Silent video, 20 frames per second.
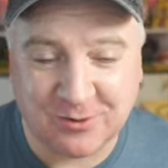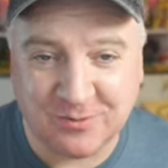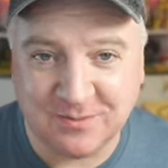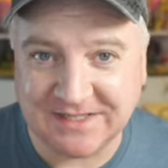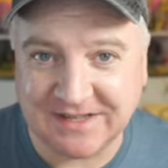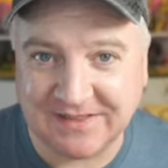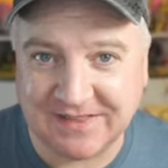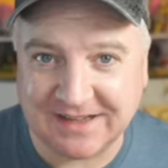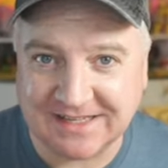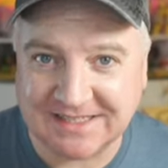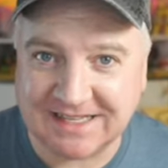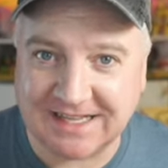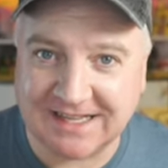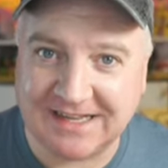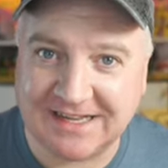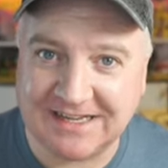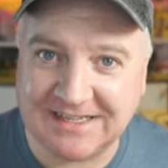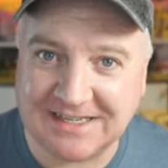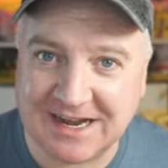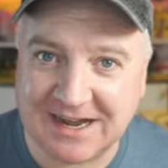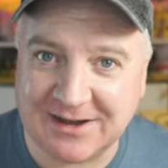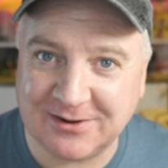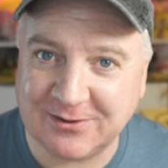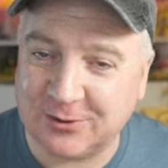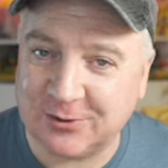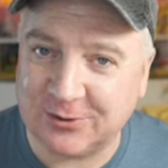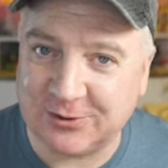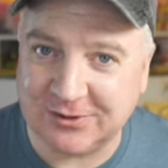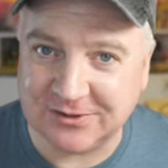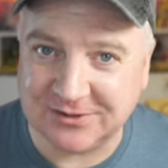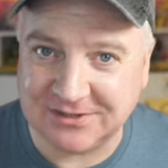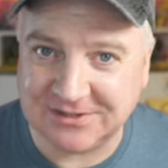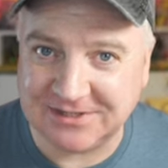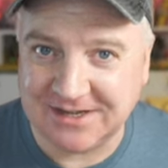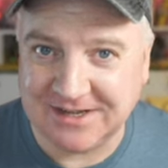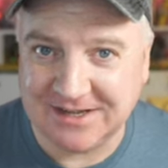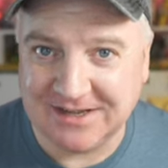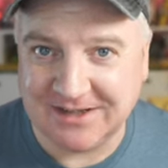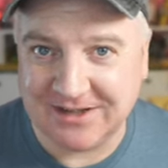Comes in that slightly darker coloured